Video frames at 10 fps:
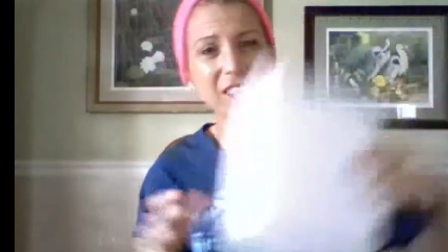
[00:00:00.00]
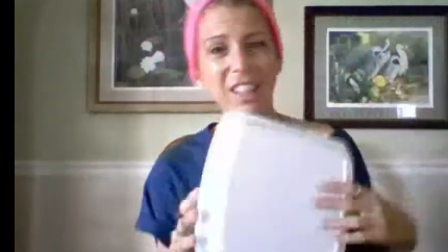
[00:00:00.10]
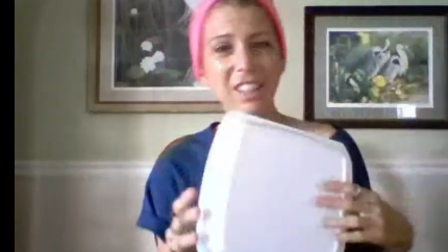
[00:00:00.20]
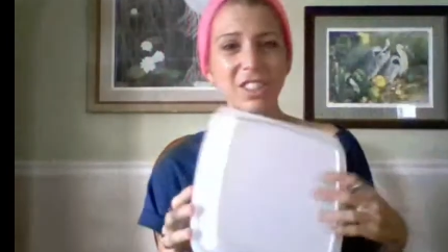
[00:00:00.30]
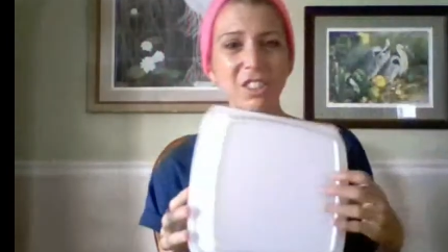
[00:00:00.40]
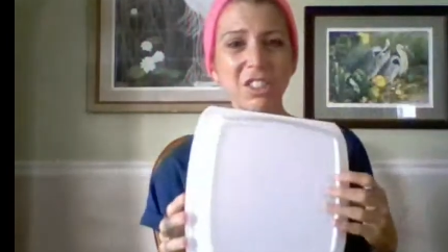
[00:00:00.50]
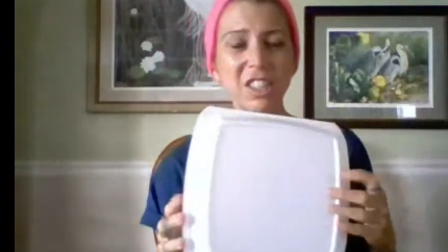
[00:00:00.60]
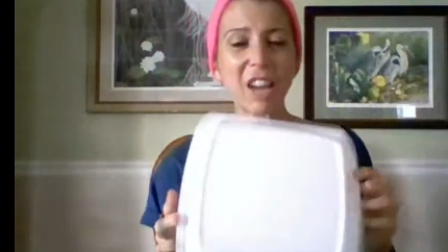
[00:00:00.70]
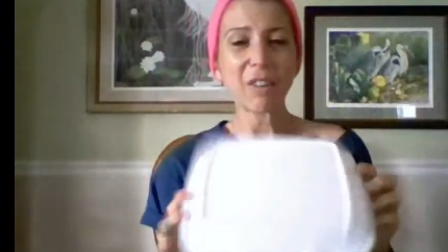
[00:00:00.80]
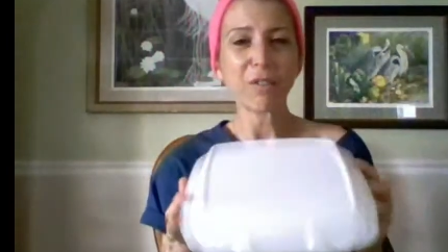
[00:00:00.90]
this. They're
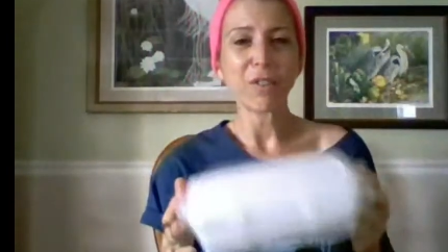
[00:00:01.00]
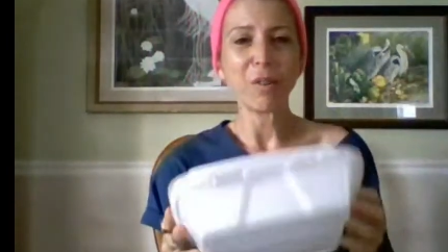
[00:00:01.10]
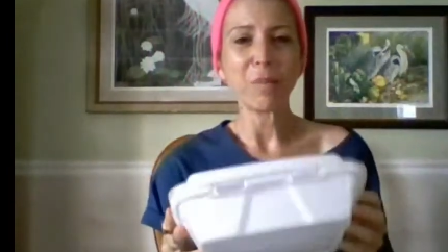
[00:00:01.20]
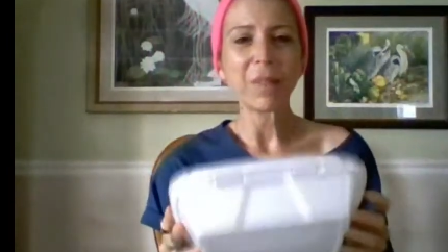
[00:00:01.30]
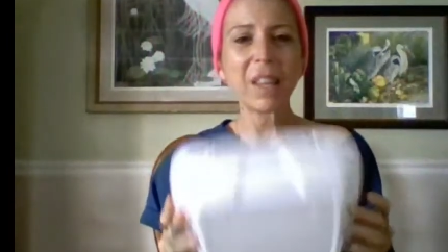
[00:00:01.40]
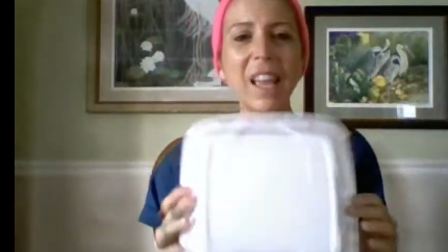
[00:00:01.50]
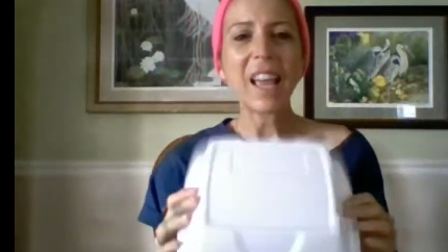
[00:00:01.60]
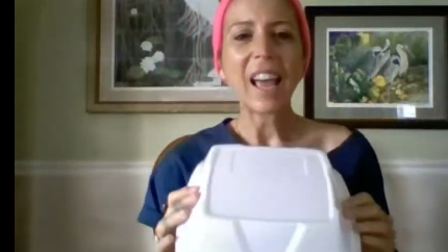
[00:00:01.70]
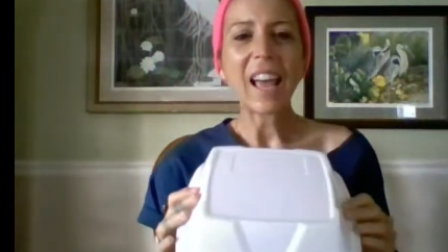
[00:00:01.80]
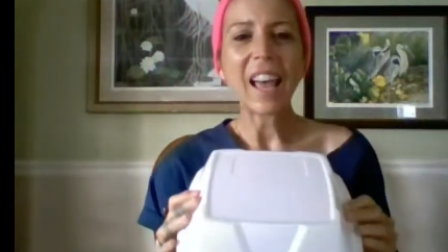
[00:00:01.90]
styrofoam,
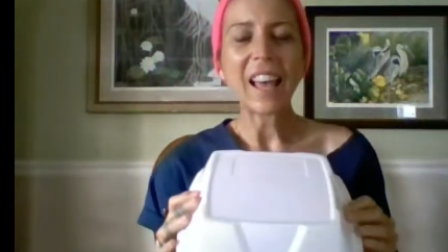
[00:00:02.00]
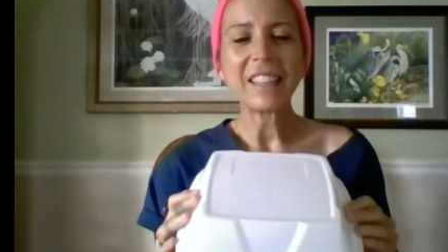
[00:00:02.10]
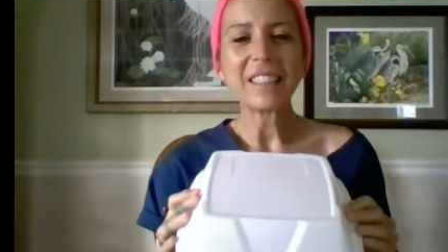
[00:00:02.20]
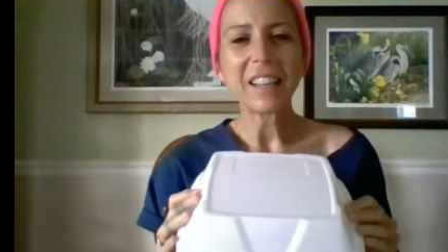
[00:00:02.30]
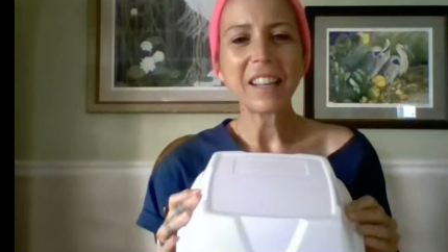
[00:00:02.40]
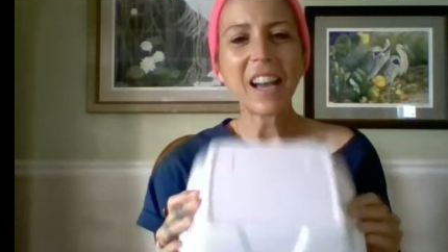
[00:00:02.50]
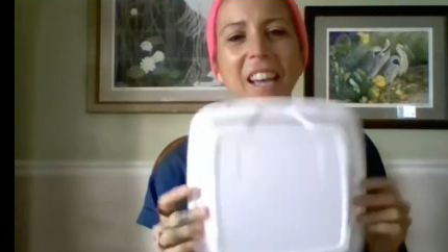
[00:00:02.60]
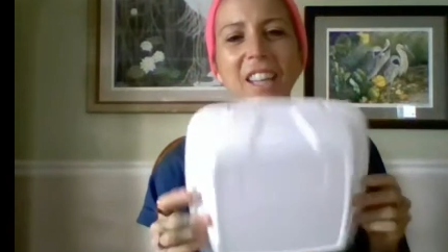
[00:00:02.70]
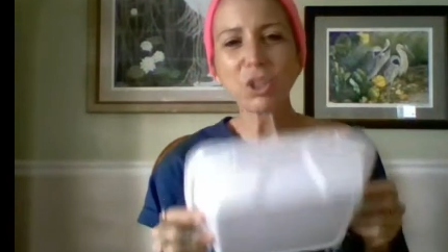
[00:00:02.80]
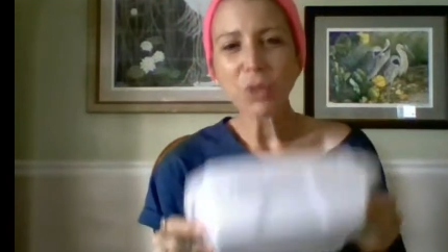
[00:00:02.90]
and
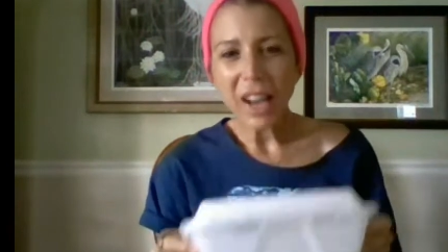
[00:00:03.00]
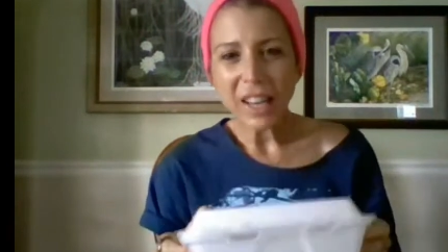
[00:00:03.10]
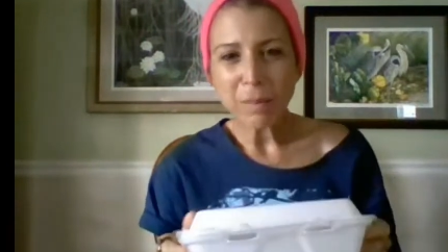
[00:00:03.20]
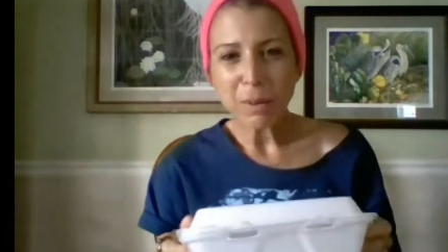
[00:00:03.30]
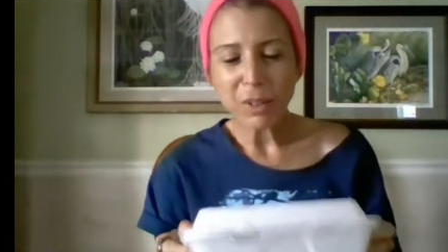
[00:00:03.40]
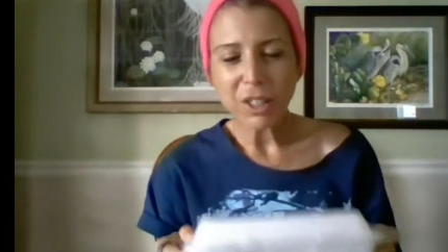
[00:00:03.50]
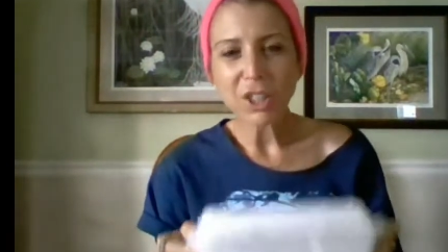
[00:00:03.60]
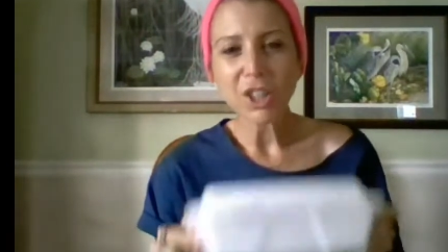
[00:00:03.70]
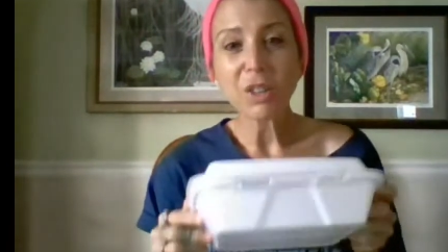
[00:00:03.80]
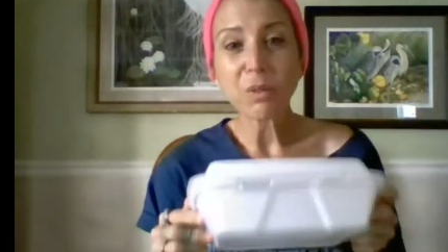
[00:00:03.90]
I try to be really
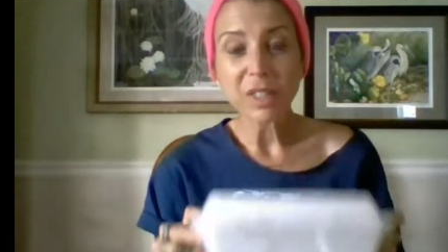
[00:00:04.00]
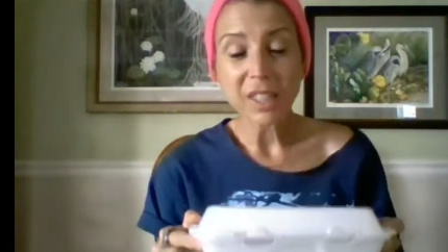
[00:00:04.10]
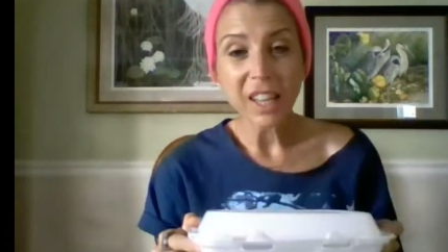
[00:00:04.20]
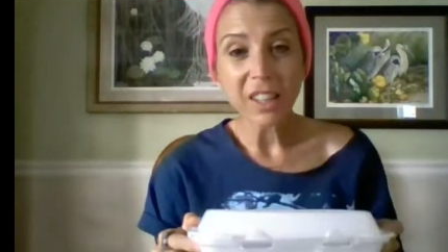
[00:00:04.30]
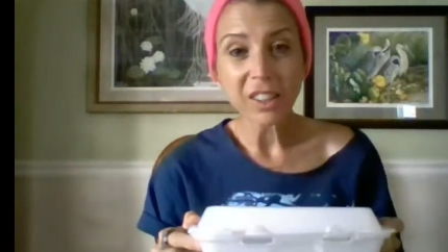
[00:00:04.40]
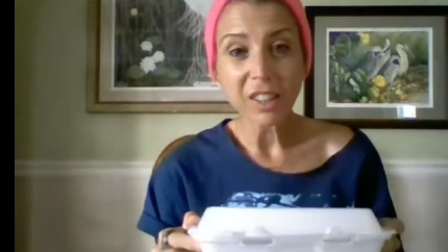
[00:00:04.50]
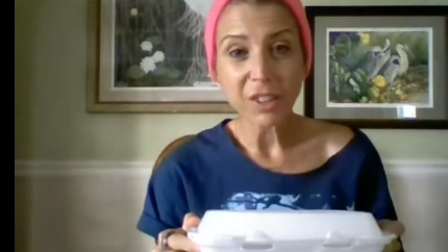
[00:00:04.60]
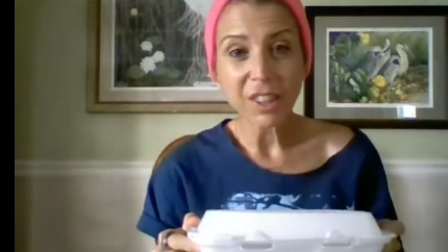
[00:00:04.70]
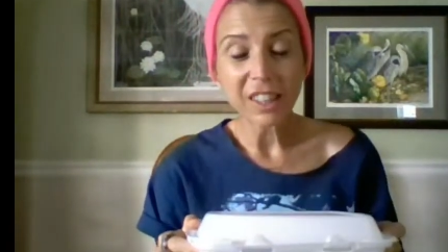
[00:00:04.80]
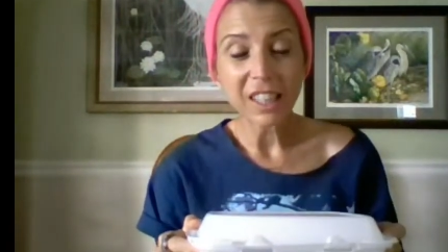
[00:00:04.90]
good and recycle
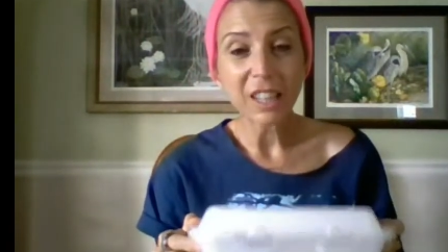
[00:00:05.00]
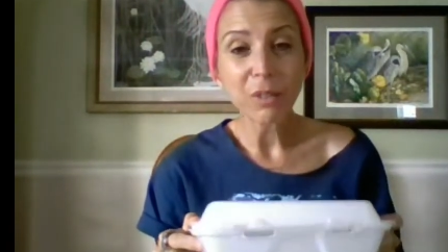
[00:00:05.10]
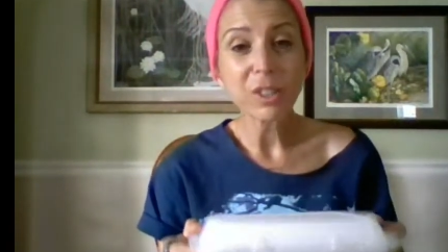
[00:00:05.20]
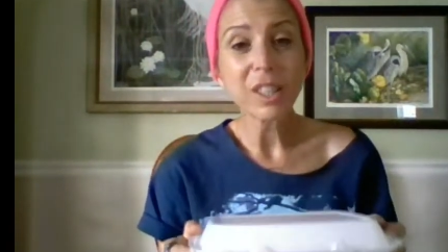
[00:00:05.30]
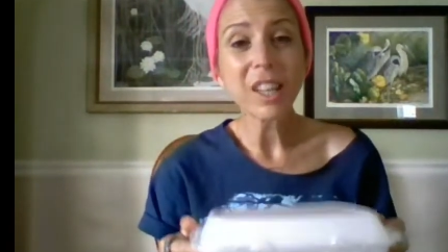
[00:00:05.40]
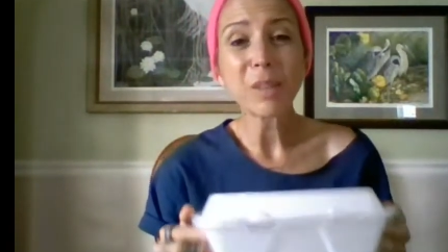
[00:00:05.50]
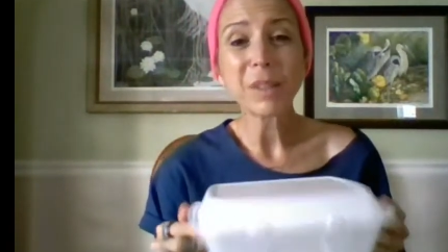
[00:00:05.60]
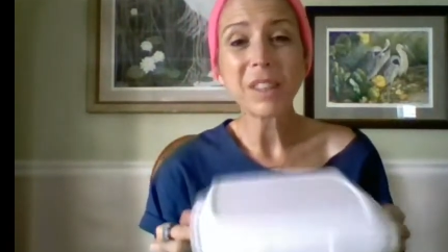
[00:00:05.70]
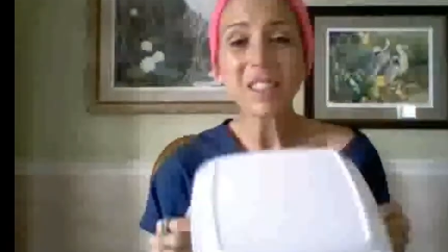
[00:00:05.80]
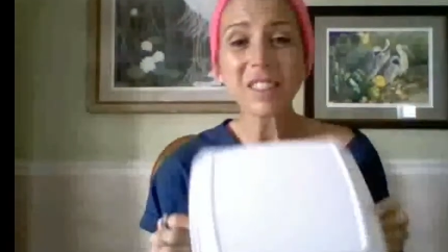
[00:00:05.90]
everything that I can recycle,
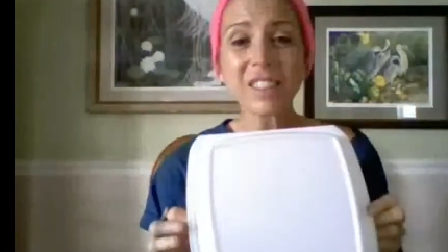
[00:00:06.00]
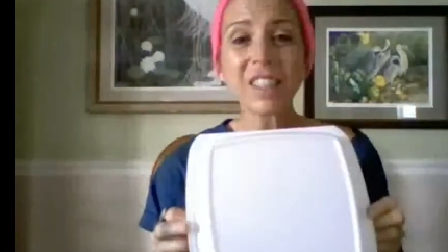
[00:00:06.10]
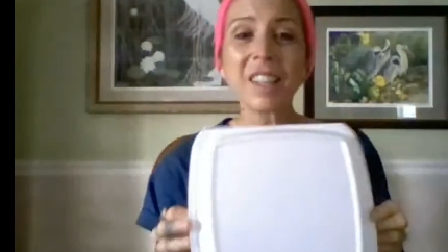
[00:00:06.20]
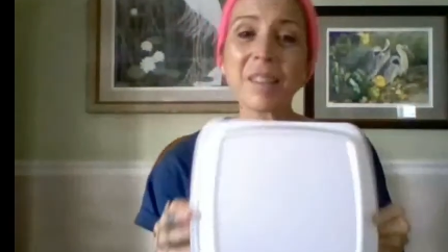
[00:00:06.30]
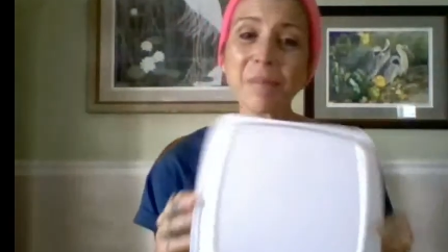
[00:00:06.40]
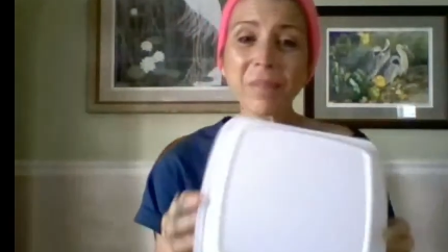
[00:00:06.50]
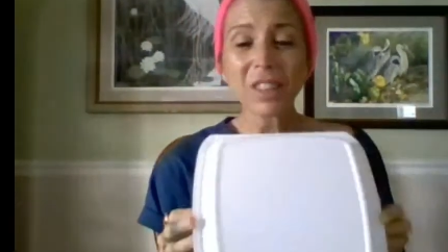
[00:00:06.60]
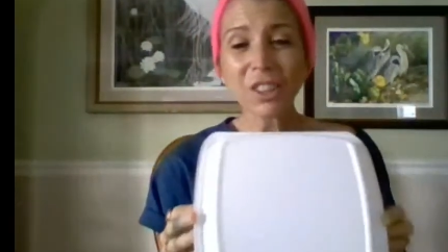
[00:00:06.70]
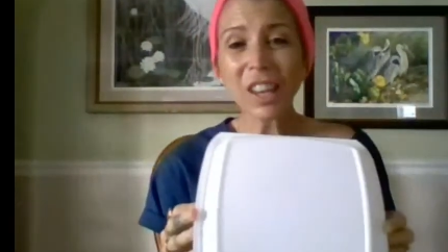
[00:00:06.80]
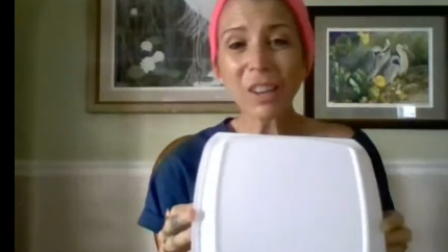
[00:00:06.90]
but these,
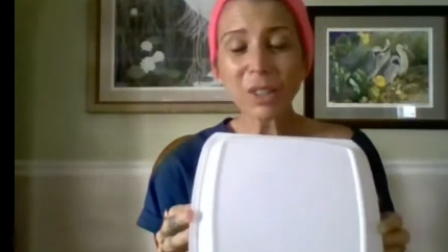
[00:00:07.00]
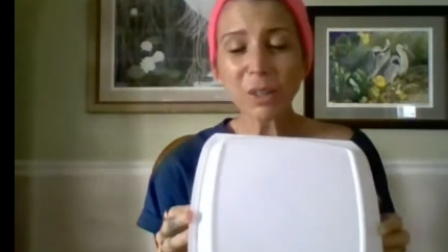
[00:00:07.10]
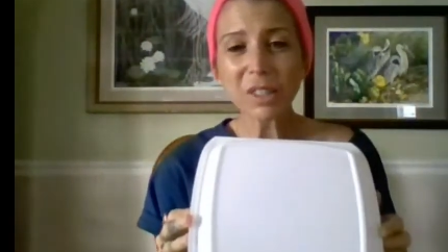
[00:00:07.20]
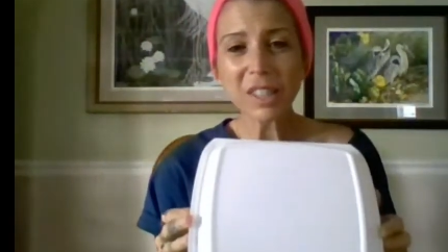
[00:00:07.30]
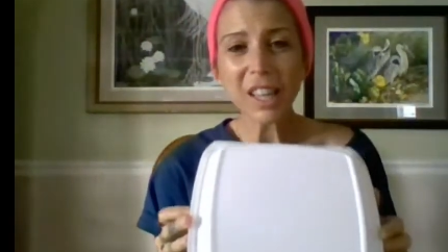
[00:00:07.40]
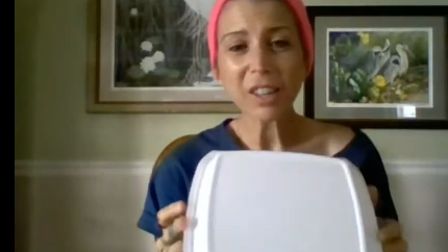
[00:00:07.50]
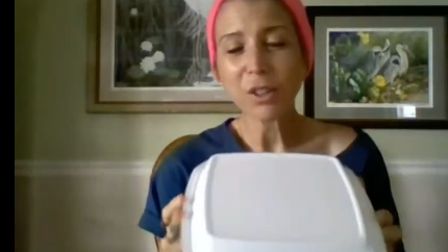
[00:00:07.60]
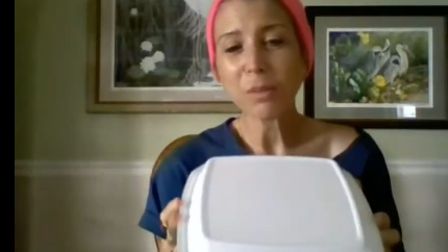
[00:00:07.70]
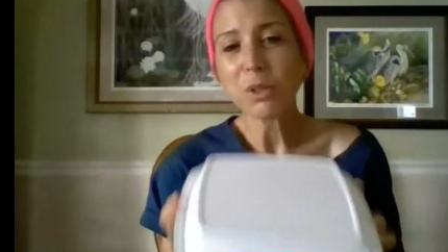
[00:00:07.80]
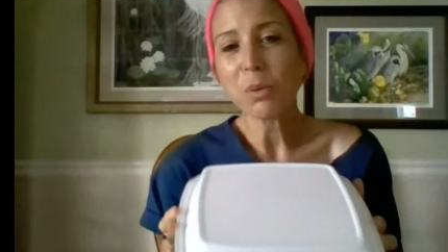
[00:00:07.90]
you can't really recycle
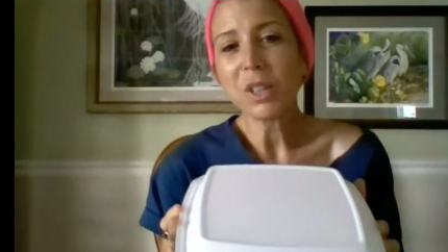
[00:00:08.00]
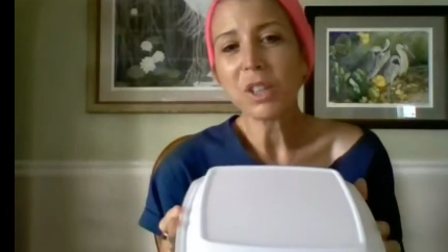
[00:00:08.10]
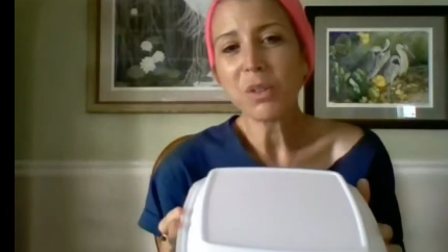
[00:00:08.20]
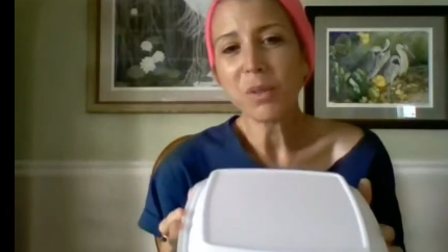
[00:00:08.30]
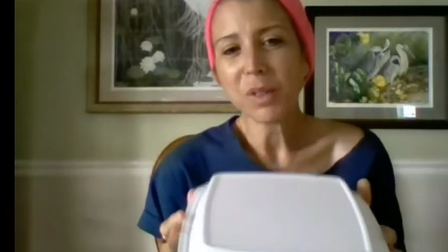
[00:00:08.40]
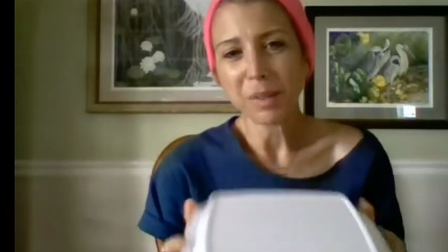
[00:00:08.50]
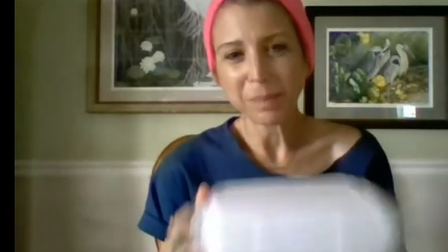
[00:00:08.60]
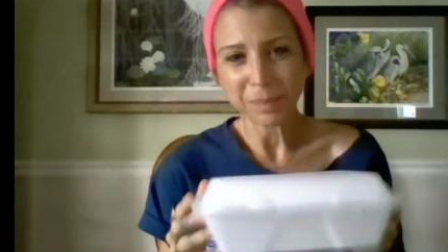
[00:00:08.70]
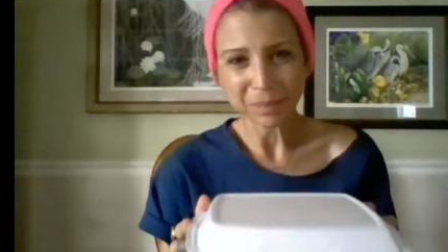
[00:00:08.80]
them, so what do you do with them?